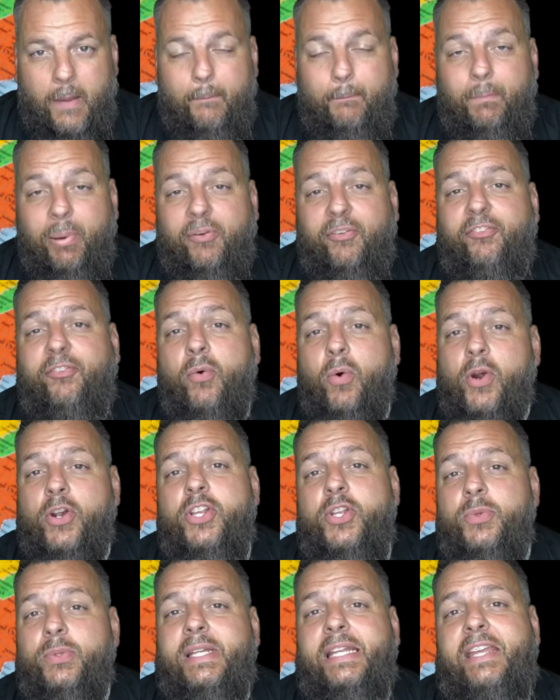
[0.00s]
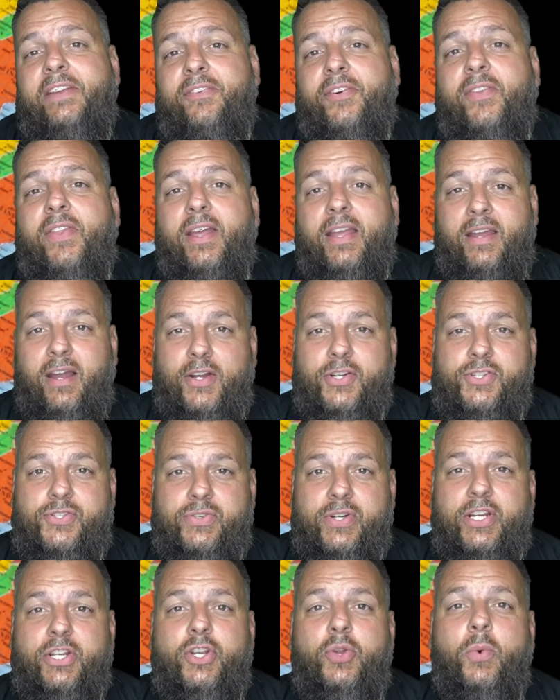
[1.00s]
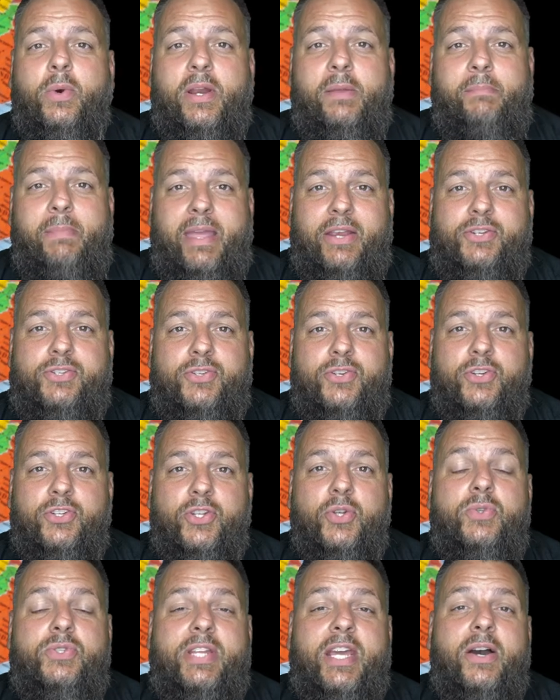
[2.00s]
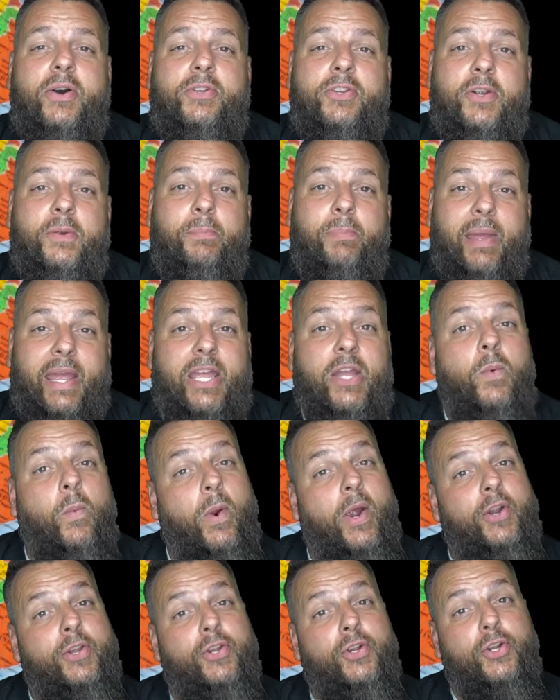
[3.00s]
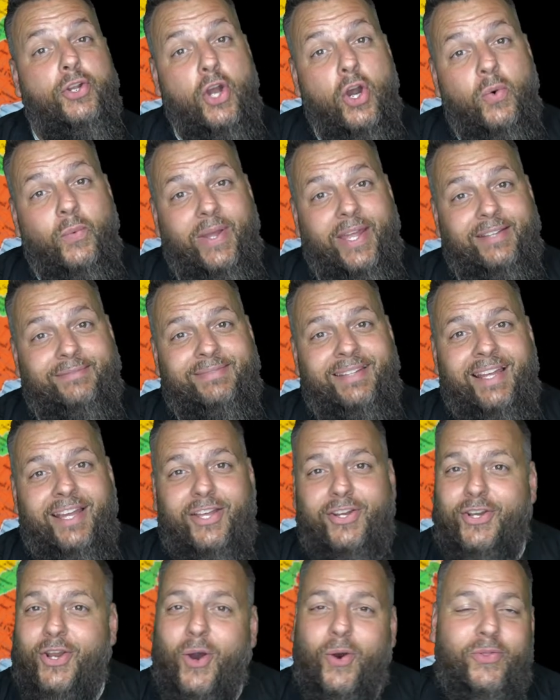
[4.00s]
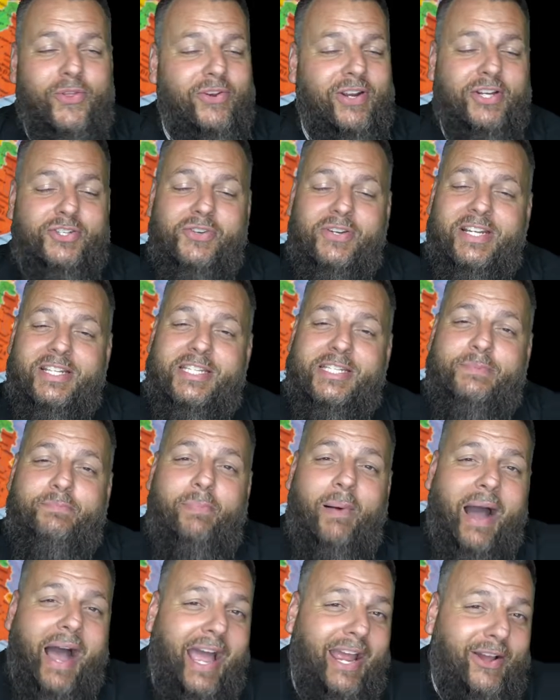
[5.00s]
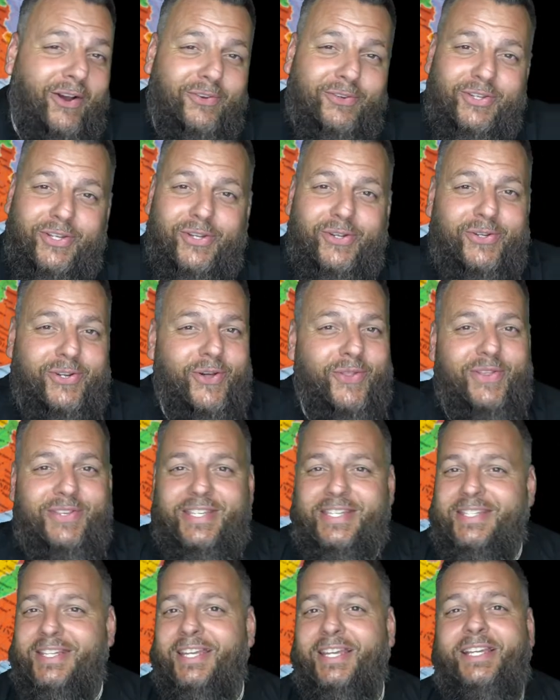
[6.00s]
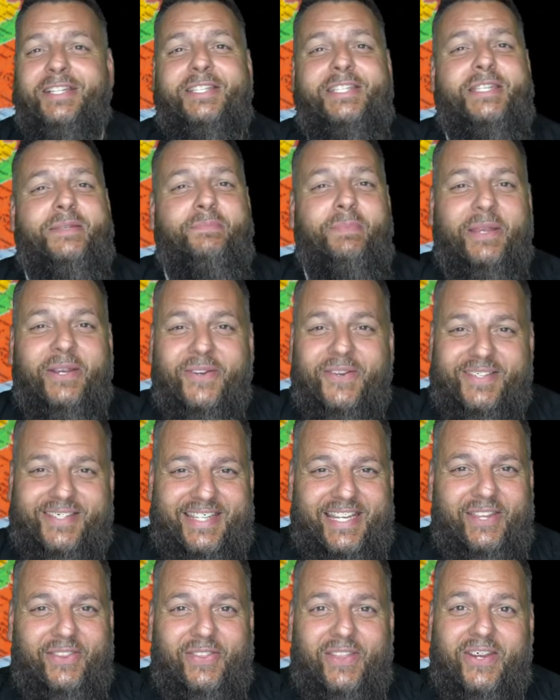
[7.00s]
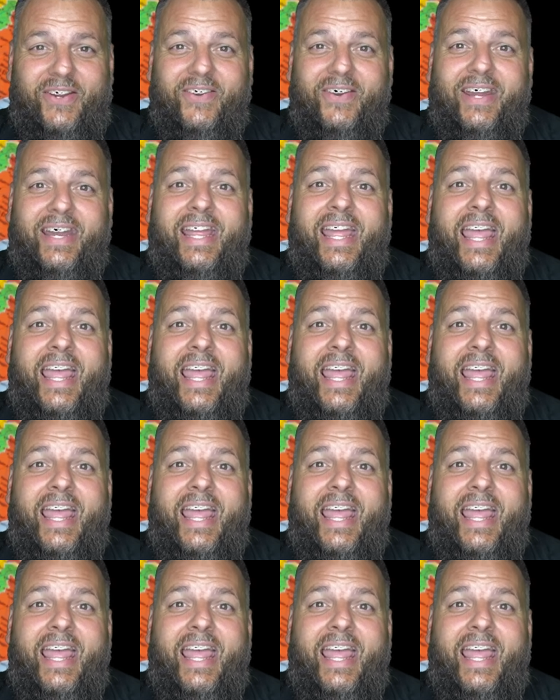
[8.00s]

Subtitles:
Before you leave for the country, you want to make sure you tell your bank where you're going. No, they're not trying to spy on you. No, this isn't a conspiracy theory.